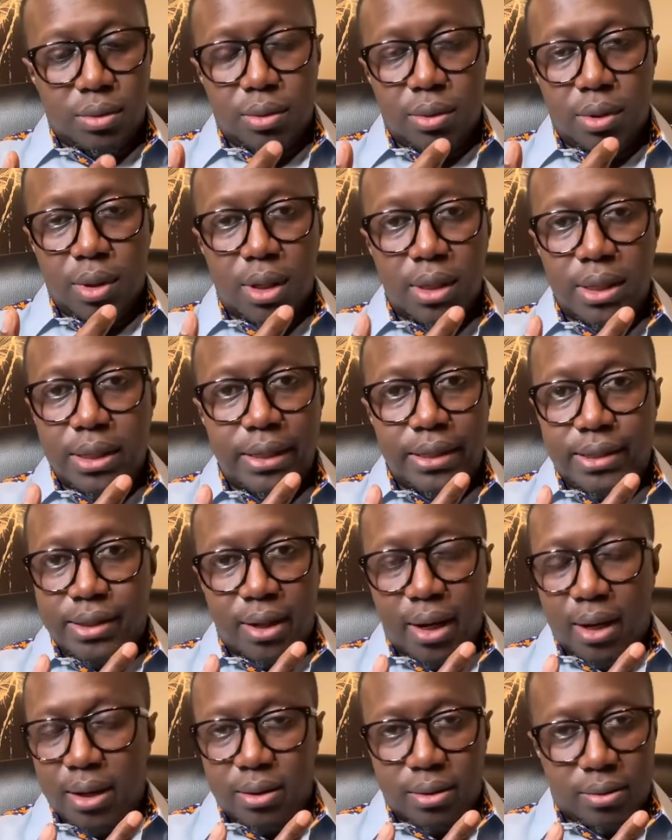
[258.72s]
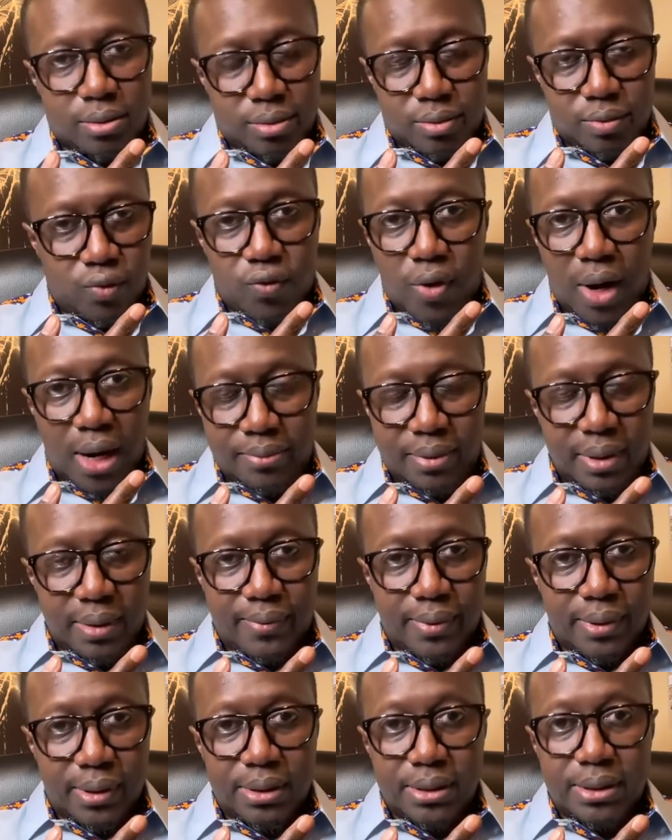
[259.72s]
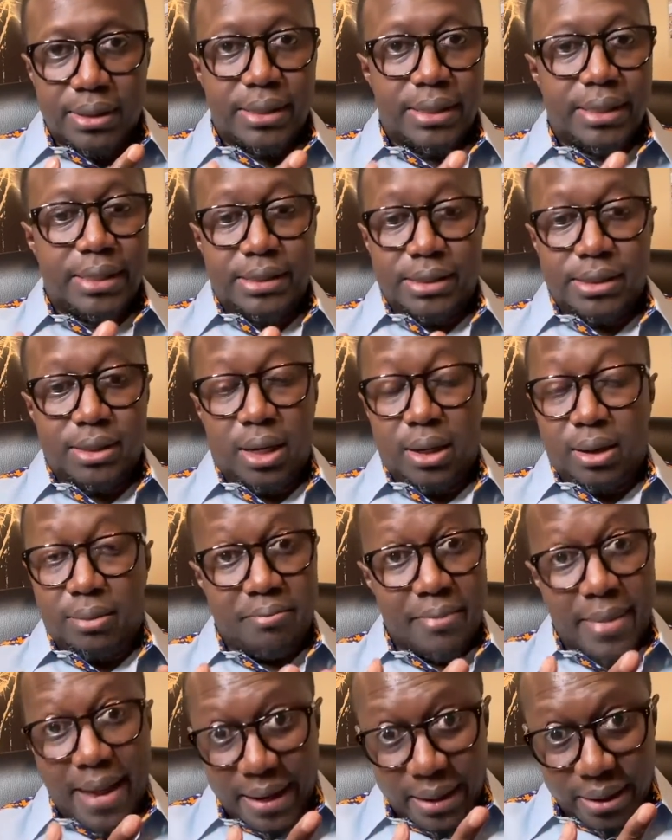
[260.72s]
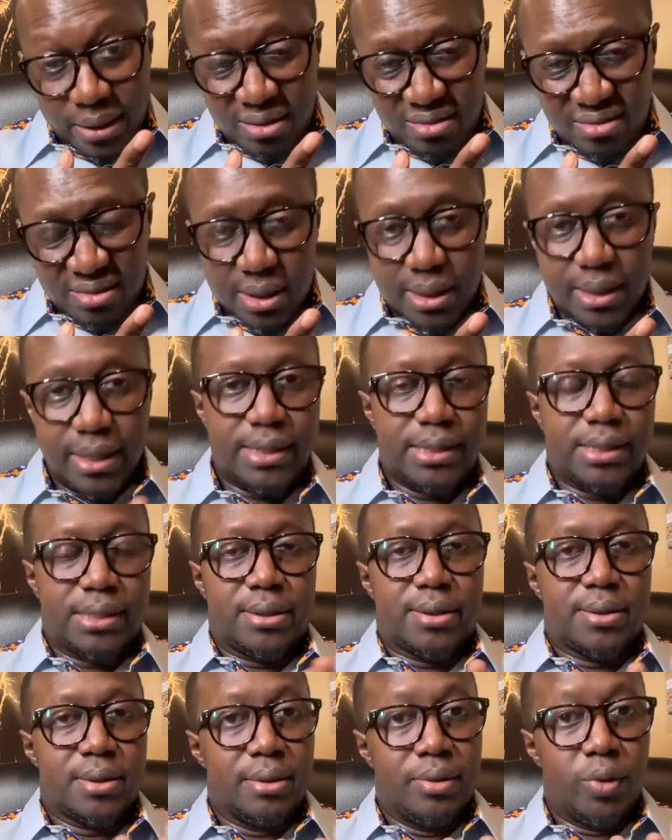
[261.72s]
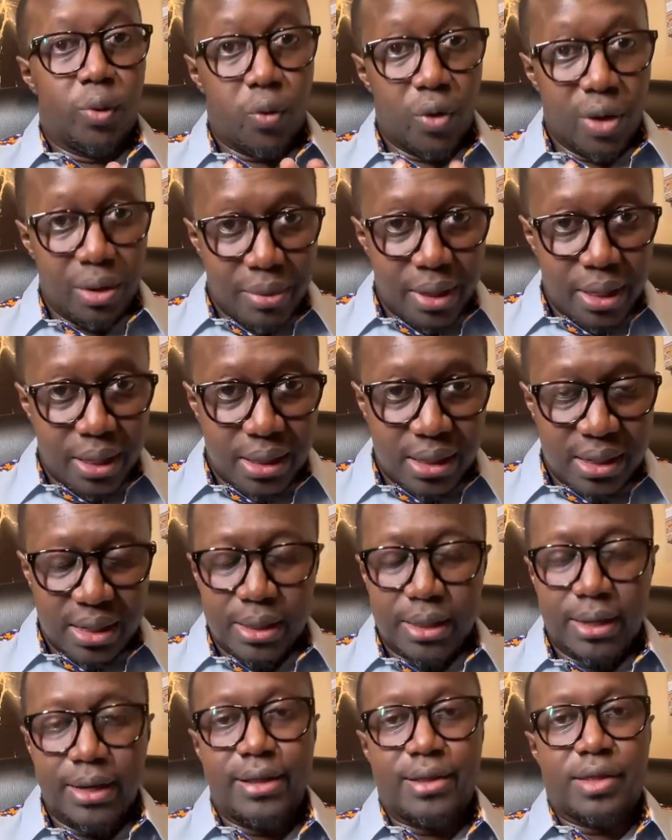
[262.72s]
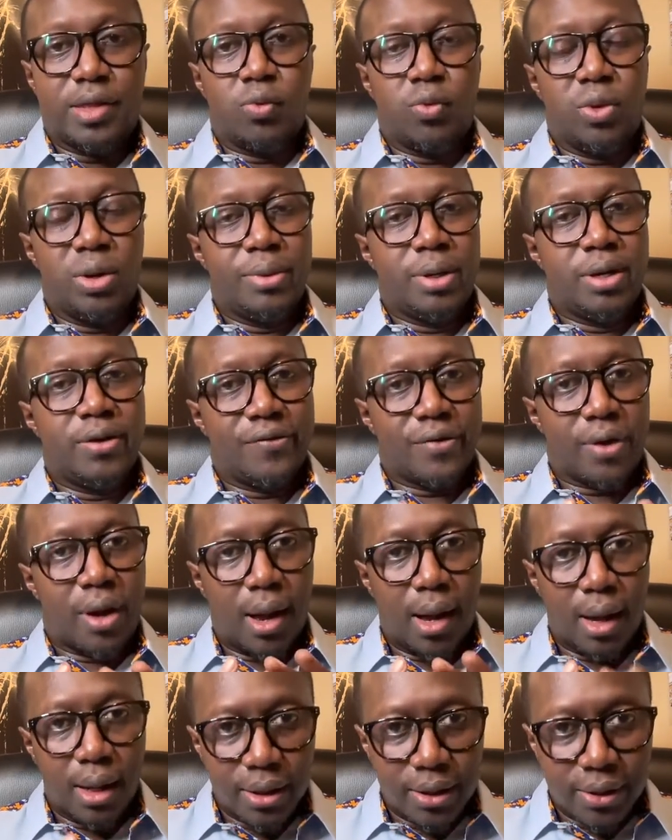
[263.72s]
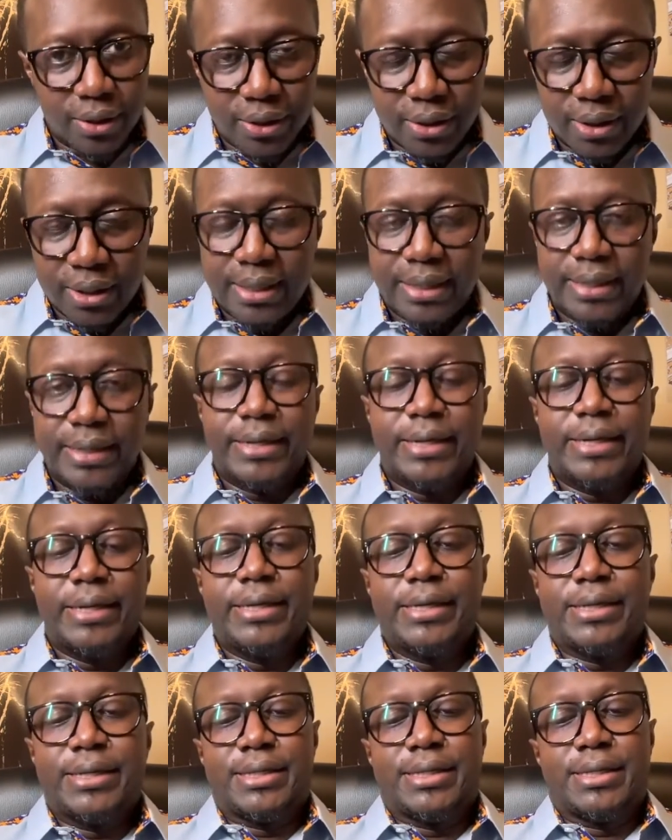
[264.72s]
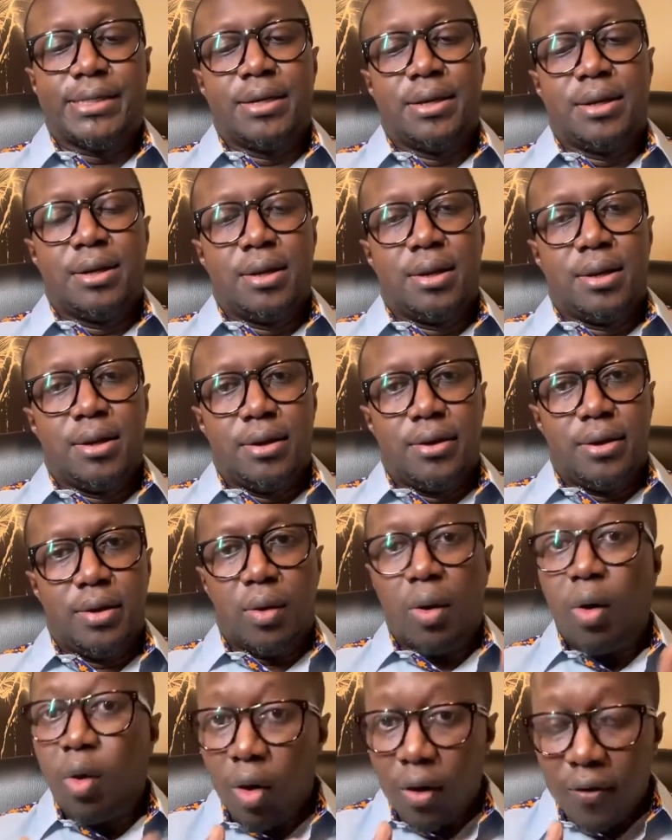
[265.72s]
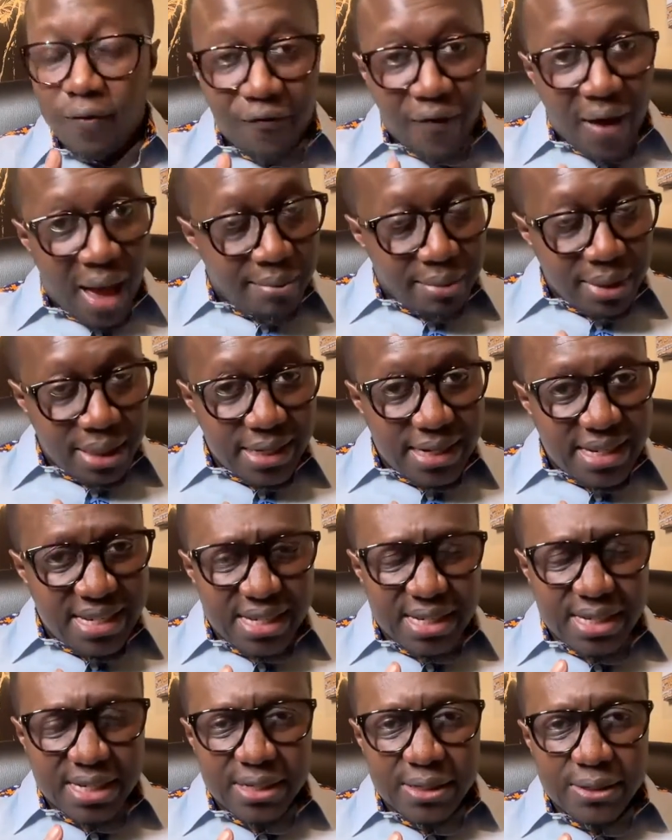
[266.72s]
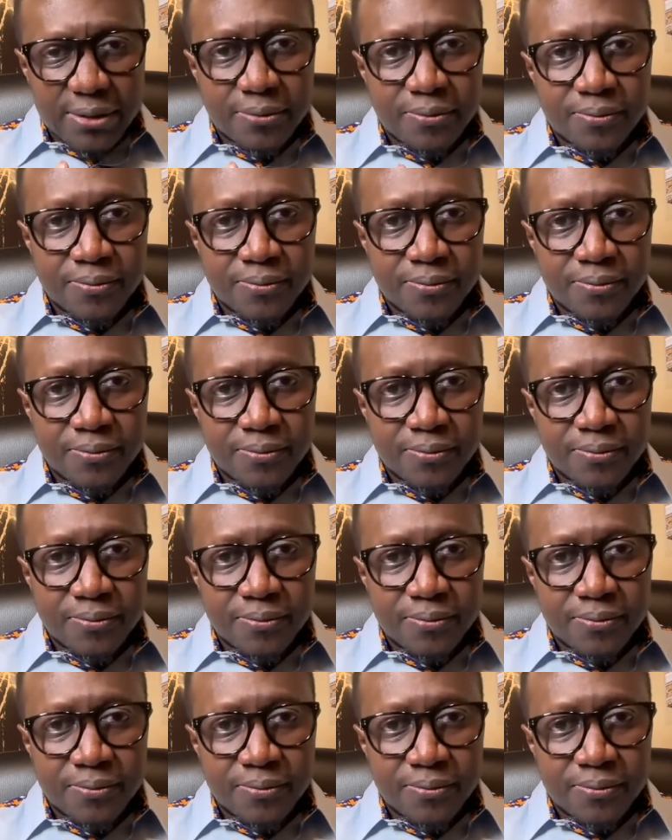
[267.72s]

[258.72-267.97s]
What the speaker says: not only it's not white people, it's not men, it's women of color, it's whole families,